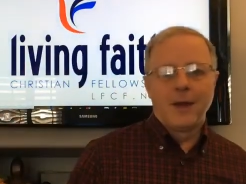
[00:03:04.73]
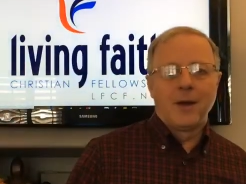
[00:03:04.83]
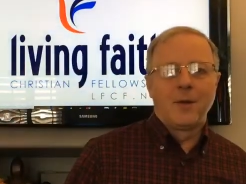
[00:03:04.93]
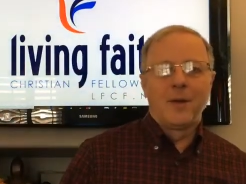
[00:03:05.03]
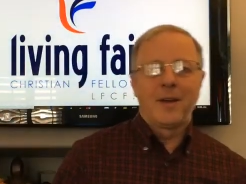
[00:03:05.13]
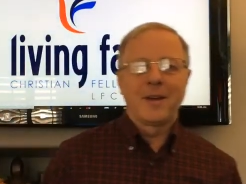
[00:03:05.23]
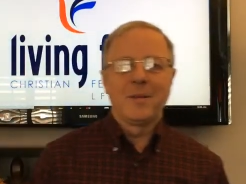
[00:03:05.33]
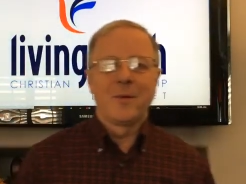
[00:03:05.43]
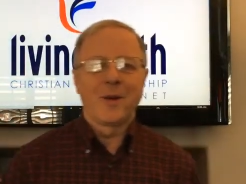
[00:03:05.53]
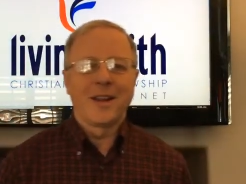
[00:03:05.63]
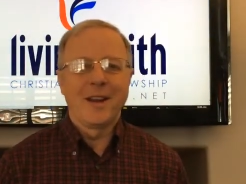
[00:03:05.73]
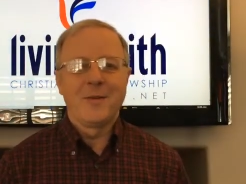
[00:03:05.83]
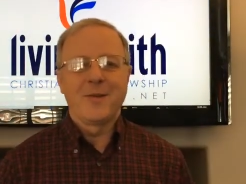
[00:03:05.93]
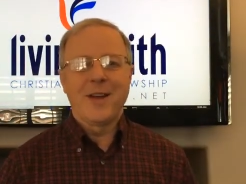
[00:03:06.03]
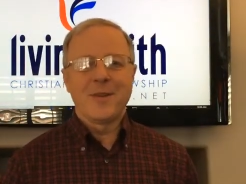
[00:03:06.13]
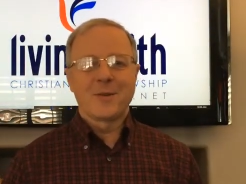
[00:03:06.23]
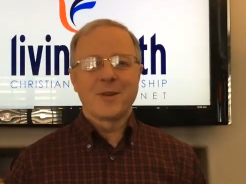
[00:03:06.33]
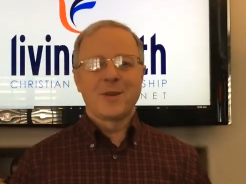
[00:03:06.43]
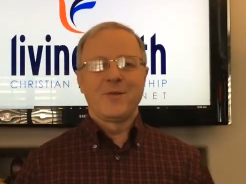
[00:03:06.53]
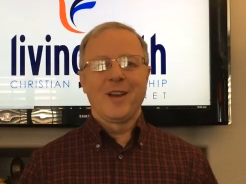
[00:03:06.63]
Well, good morning, Living Faith Christian
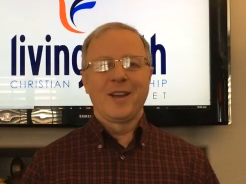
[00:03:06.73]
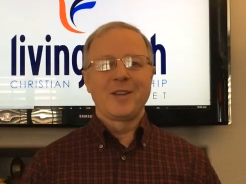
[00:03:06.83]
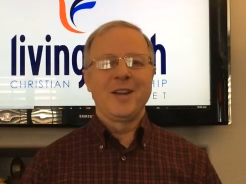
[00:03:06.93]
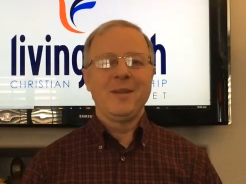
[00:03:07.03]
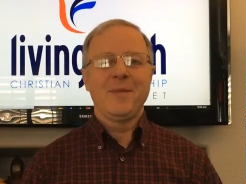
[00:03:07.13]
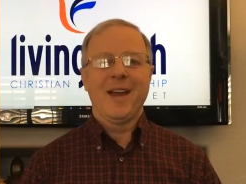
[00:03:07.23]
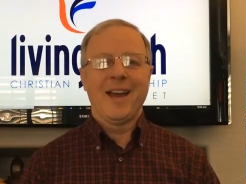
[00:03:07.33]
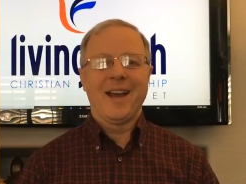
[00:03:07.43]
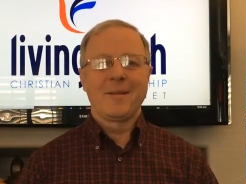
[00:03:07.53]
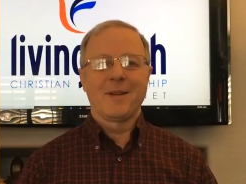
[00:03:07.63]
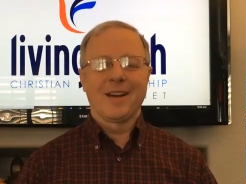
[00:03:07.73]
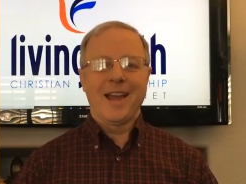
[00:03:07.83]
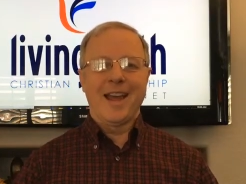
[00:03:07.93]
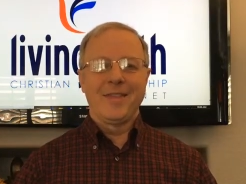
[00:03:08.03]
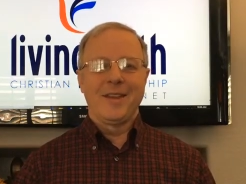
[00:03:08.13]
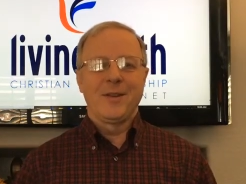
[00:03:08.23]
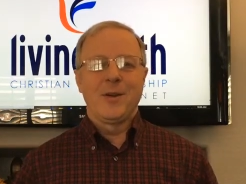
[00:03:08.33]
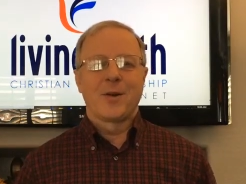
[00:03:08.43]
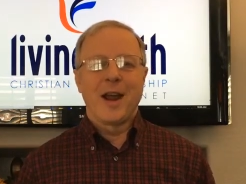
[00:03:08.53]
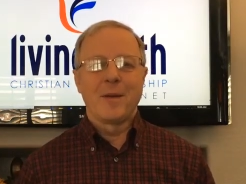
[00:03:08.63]
Fellowship. I'm glad that you are
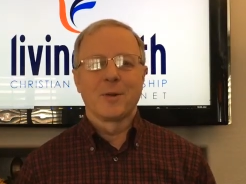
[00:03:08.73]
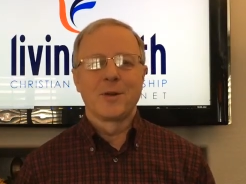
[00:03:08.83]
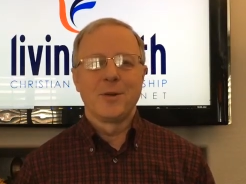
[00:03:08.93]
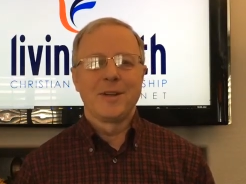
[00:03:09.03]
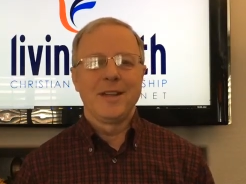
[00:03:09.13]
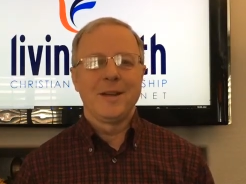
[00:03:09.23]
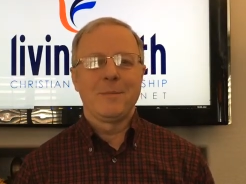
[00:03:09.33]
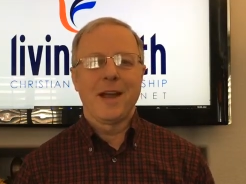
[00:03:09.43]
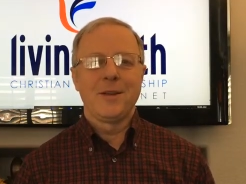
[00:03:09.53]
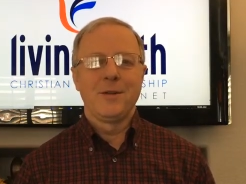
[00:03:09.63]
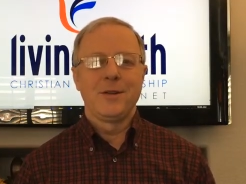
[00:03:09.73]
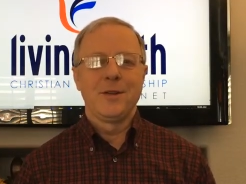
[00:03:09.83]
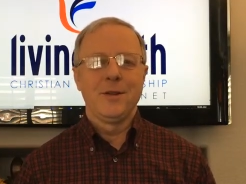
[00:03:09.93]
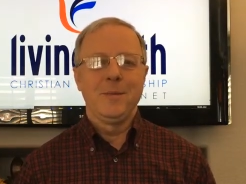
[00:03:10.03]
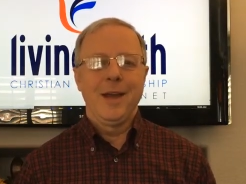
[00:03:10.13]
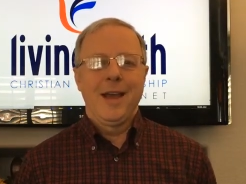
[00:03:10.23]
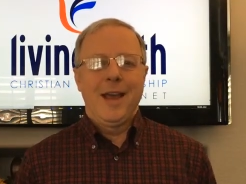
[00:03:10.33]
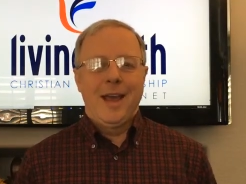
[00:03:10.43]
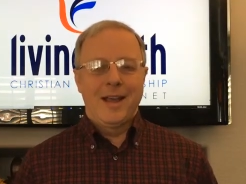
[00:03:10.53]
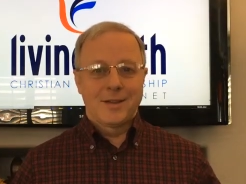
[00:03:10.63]
able to attend by YouTube.
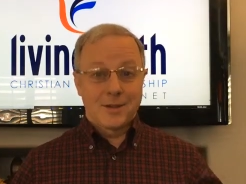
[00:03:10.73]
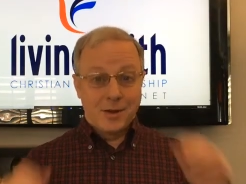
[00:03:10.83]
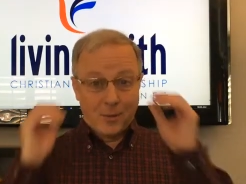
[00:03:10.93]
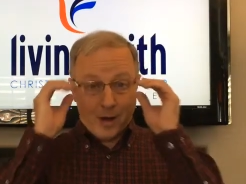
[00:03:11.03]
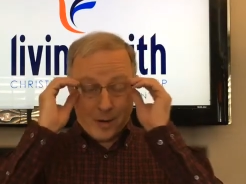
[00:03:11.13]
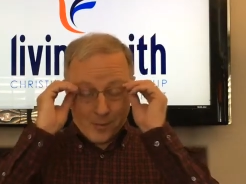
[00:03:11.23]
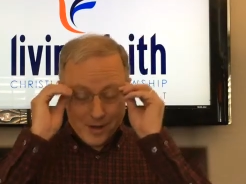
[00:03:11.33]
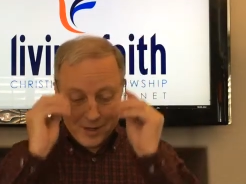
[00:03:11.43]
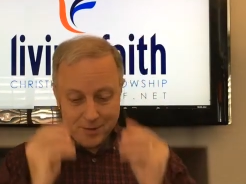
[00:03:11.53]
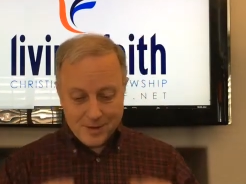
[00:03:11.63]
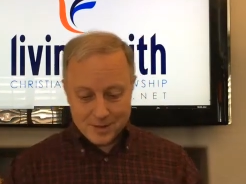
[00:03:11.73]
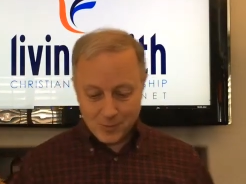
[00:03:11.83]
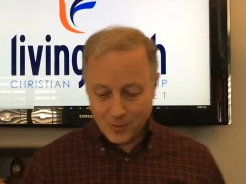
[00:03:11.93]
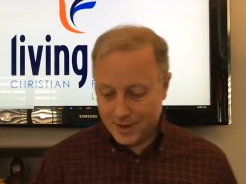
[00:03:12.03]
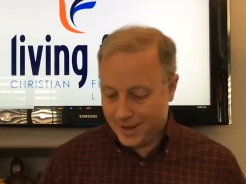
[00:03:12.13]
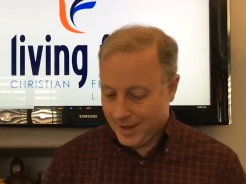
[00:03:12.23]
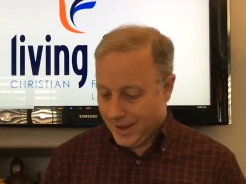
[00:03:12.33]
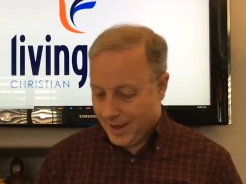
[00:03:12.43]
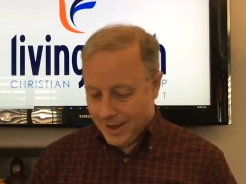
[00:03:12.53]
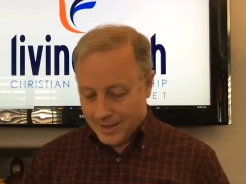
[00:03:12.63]
And so what I want to do this morning
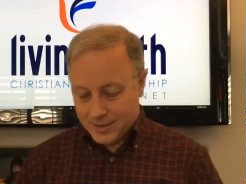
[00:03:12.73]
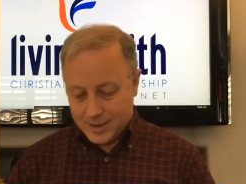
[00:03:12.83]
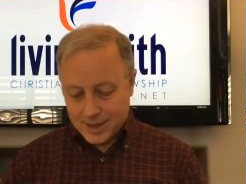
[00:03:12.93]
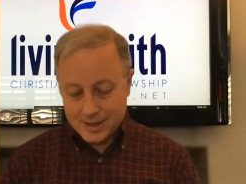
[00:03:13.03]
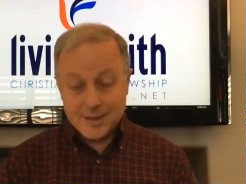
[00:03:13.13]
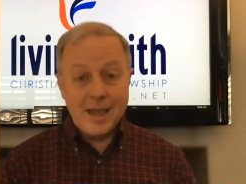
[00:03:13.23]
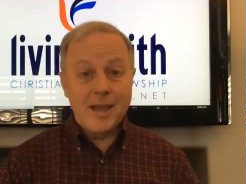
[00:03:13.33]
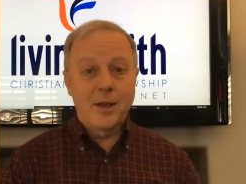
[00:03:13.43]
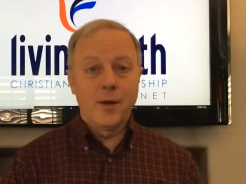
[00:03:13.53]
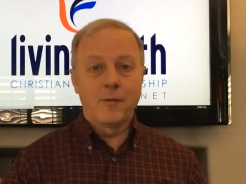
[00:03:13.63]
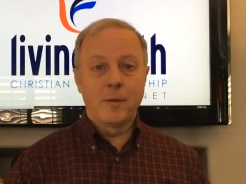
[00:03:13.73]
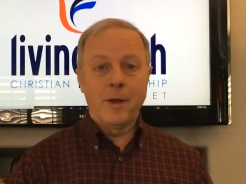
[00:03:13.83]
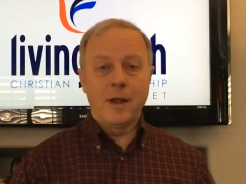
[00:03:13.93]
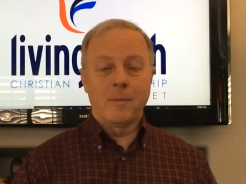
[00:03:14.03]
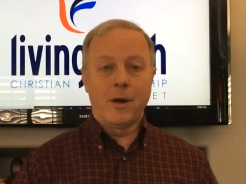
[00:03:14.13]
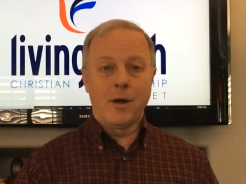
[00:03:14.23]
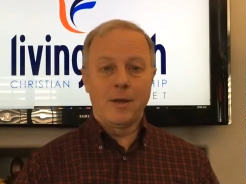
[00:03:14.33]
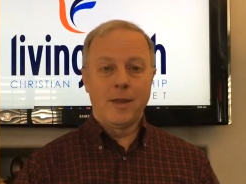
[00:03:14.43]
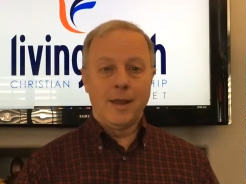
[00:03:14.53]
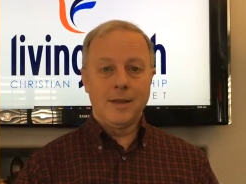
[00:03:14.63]
is just thank you for being a part of
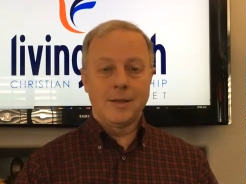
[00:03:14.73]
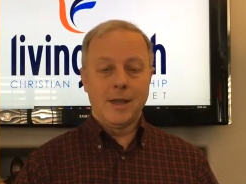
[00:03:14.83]
this.